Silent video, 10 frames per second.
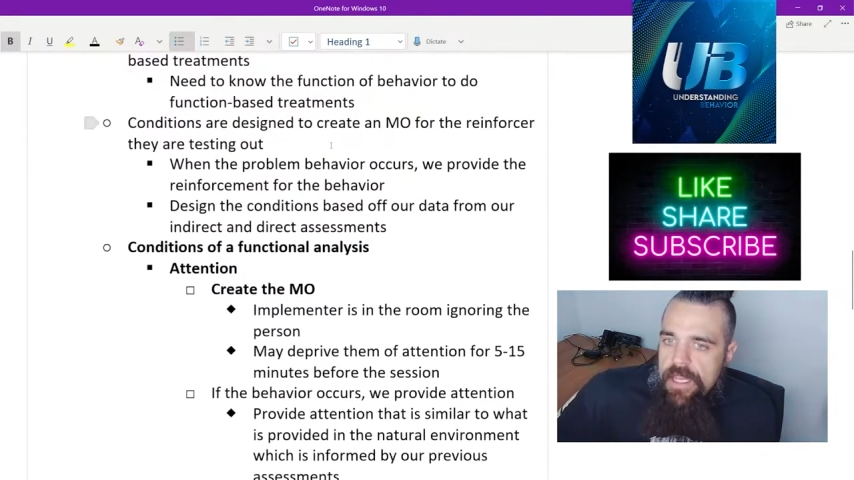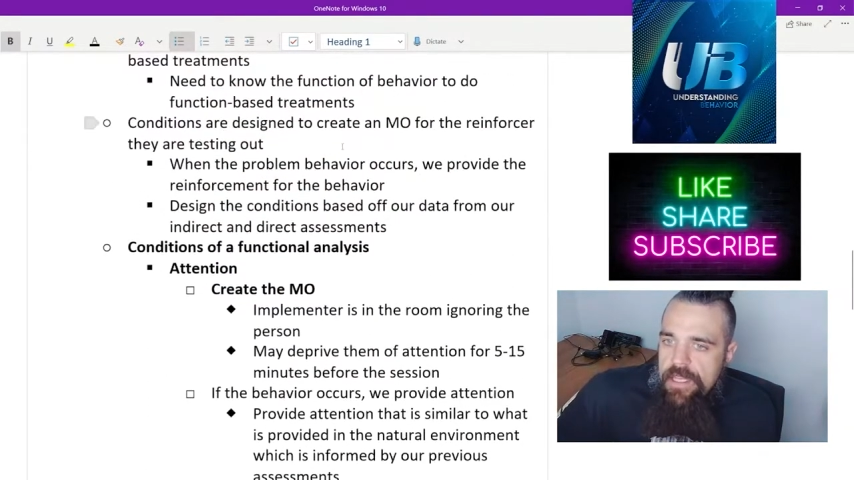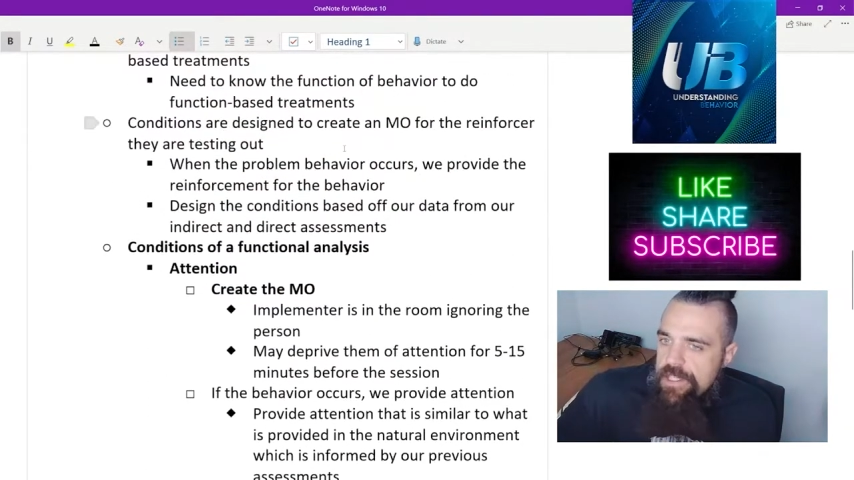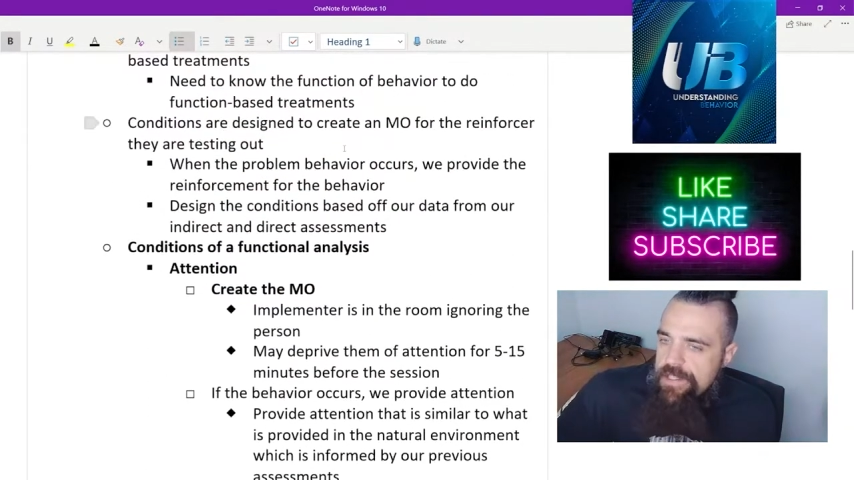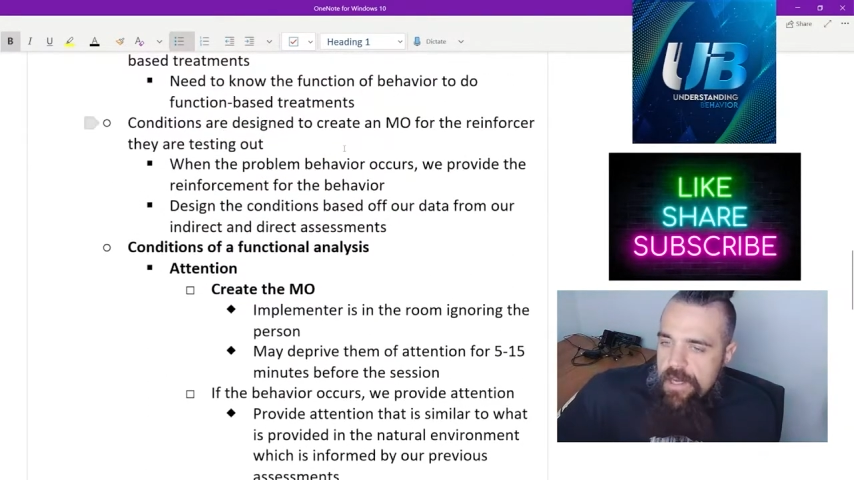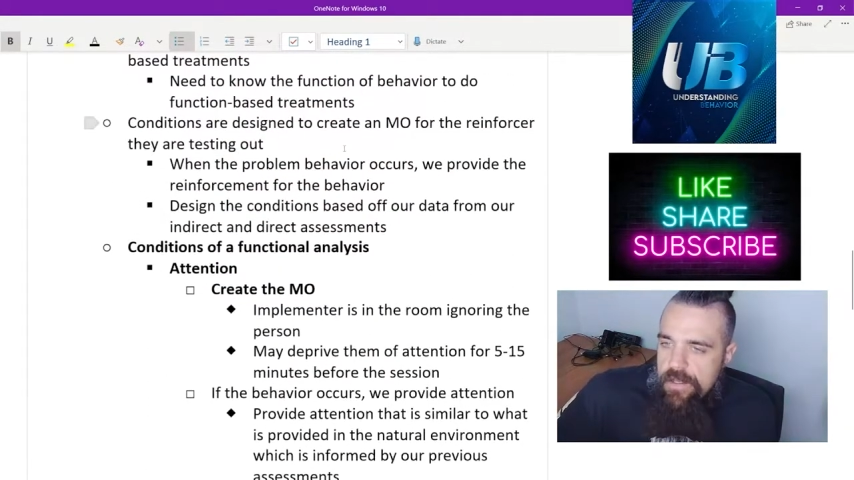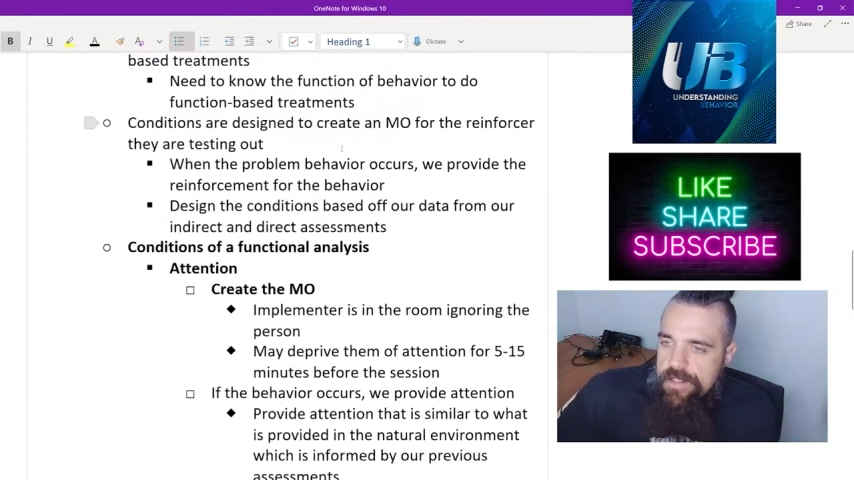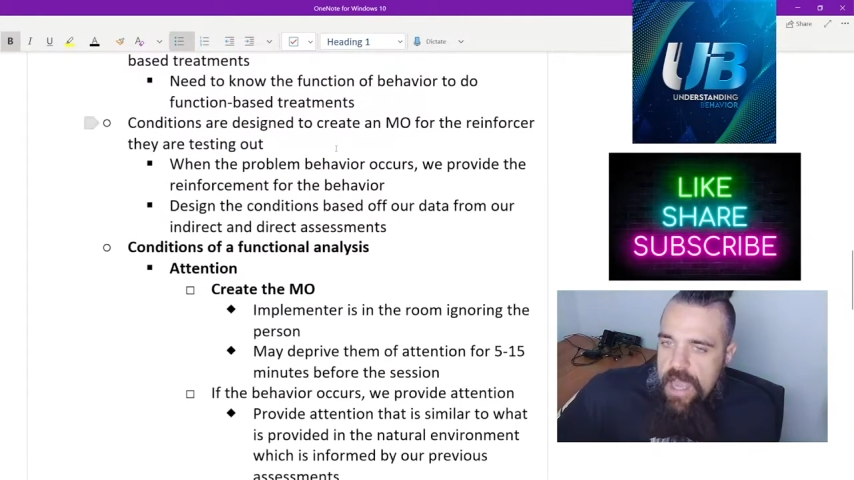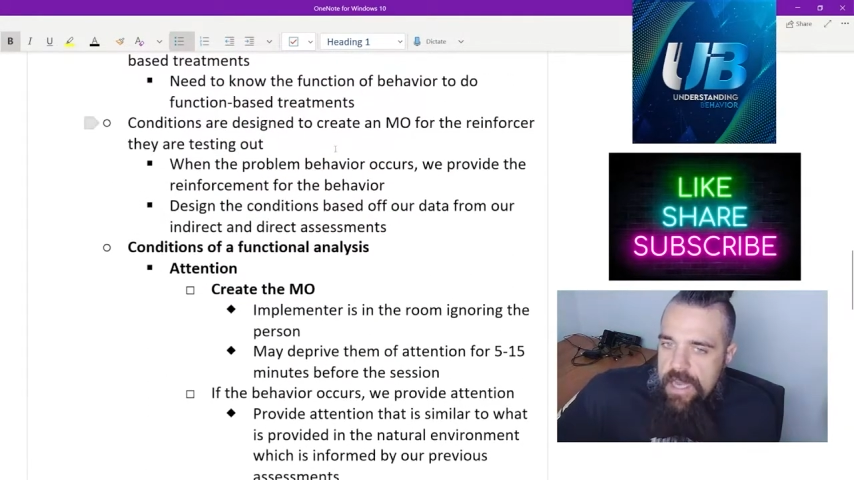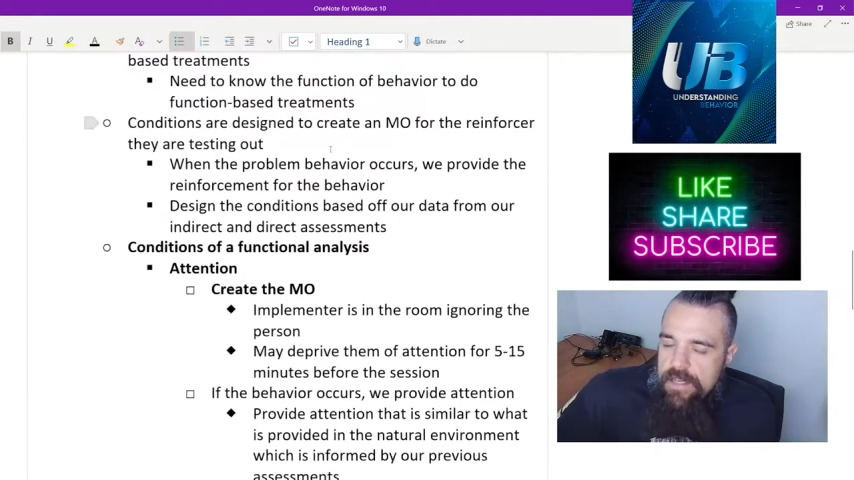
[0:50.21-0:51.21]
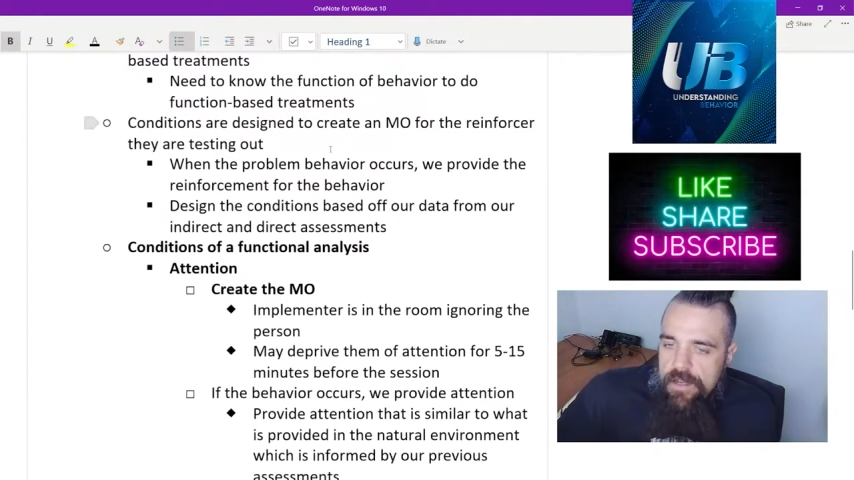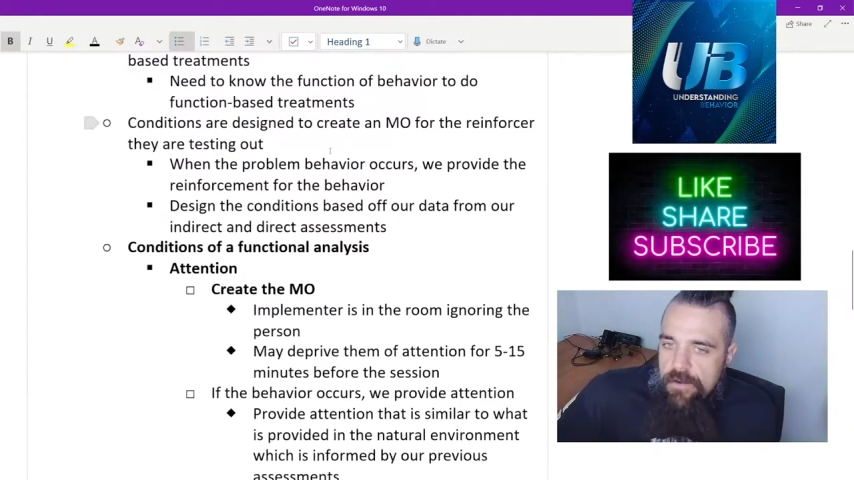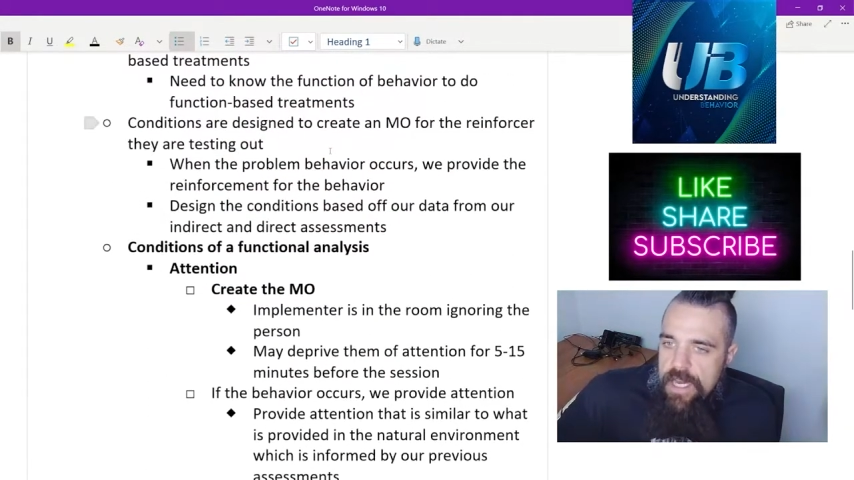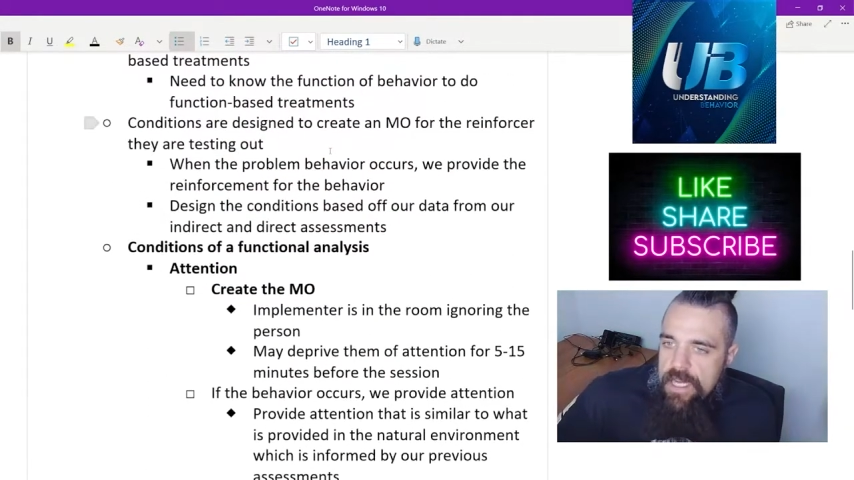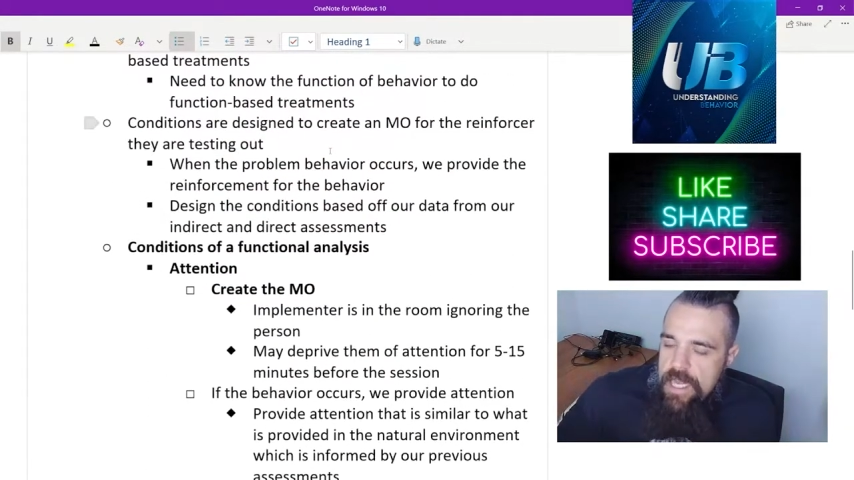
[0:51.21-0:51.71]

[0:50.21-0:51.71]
conditions are designed to create